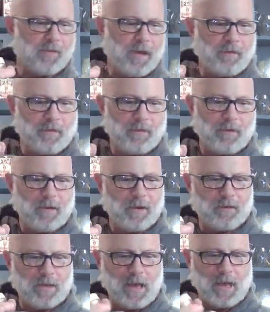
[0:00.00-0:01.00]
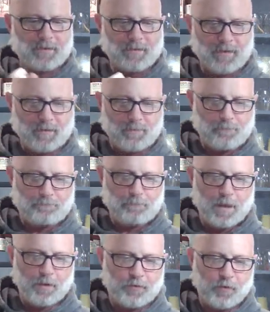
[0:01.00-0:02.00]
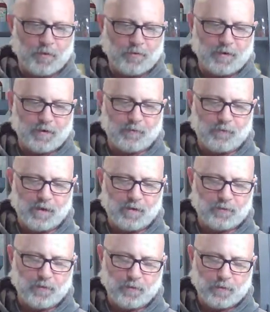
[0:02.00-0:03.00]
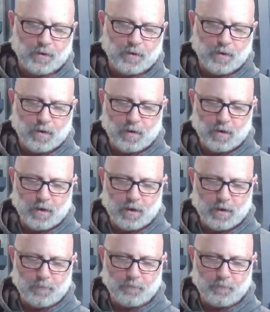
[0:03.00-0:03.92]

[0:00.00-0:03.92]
to me, it, it, it has a militaristic feel to it.